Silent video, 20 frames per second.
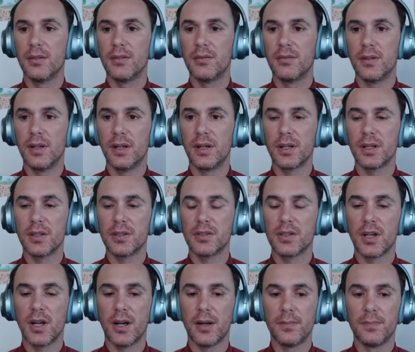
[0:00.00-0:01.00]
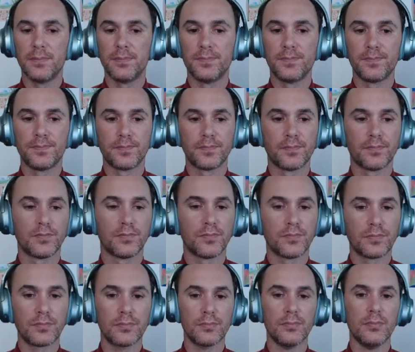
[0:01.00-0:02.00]
Very good job.
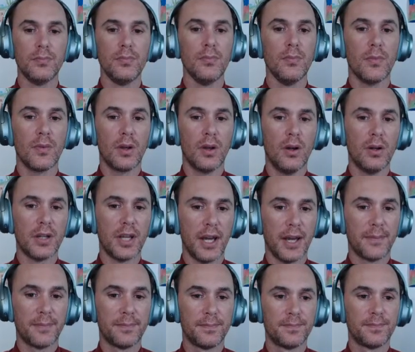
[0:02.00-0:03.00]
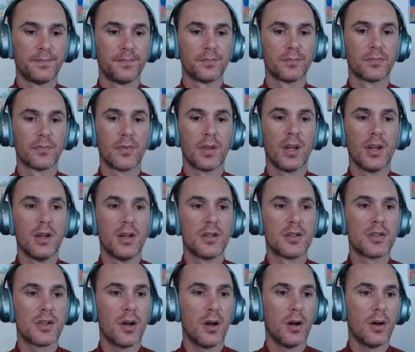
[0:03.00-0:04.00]
Okay,
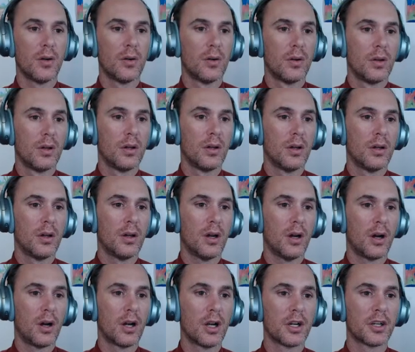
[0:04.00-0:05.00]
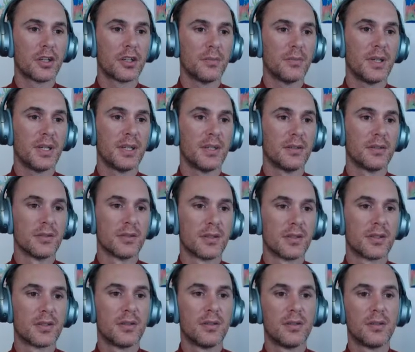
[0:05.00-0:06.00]
so
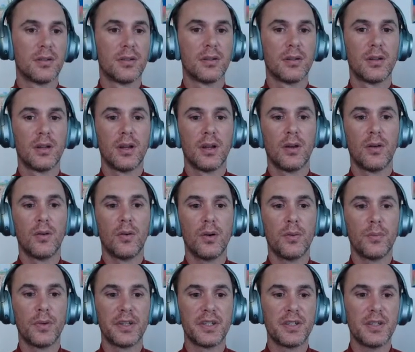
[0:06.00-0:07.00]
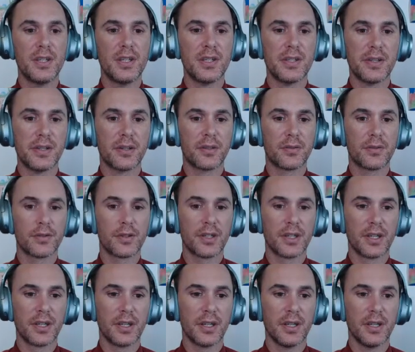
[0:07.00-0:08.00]
argument. When we
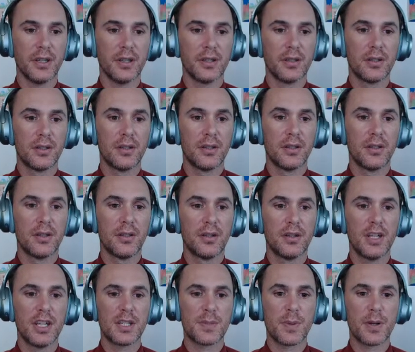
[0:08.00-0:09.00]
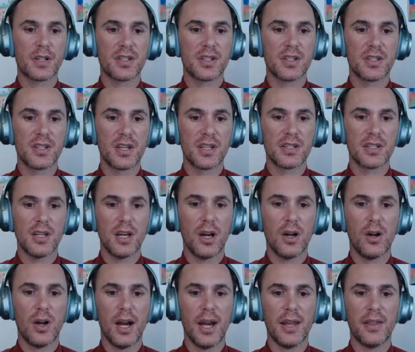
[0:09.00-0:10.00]
disagree, this person says, no,
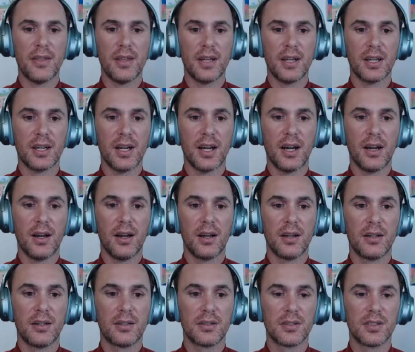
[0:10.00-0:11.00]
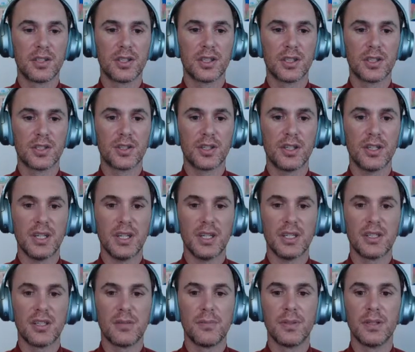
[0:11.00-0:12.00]
I think children need
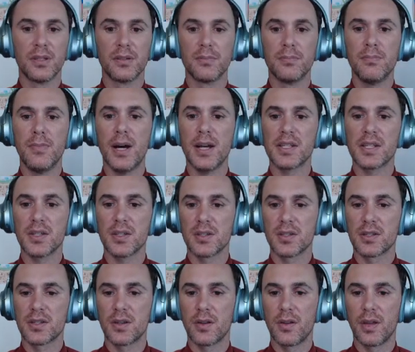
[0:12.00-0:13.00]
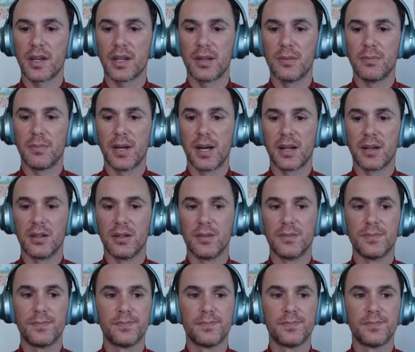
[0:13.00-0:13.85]
to build muscles so they can pedal.